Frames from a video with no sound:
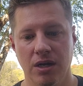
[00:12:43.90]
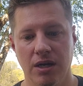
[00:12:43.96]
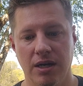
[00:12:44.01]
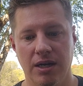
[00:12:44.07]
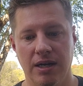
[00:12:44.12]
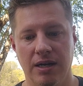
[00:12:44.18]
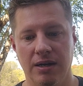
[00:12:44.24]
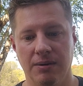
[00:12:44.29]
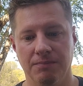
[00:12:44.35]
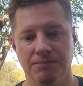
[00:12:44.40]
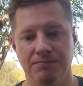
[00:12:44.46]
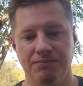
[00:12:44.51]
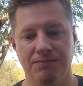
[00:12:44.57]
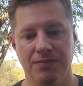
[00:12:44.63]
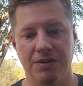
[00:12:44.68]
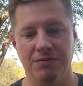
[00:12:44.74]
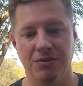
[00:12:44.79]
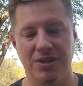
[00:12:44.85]
um,
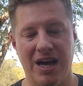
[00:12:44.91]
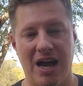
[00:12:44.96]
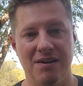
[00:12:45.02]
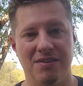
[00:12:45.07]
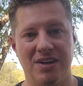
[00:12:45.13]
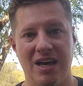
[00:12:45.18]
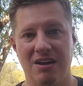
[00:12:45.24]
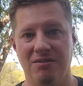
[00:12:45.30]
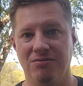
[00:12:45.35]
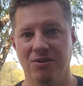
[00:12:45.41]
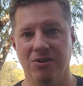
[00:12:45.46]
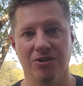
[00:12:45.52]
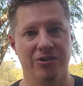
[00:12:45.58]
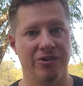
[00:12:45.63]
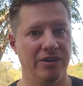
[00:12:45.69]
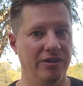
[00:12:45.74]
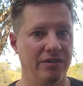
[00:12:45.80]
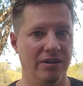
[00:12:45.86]
if you dive in head
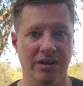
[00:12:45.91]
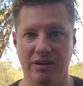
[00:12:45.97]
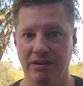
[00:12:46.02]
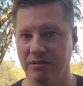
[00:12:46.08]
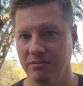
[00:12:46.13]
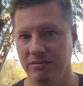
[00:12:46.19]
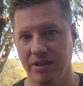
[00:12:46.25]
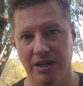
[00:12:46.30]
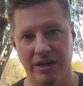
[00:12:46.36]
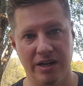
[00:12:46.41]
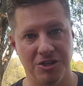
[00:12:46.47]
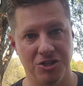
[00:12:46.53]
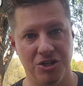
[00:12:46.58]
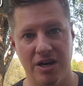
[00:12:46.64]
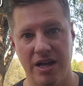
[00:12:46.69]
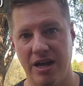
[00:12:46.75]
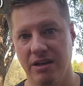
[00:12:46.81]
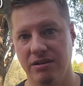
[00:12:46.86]
first and, and, and hit
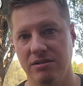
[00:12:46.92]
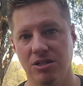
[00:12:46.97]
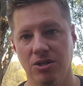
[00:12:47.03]
your head.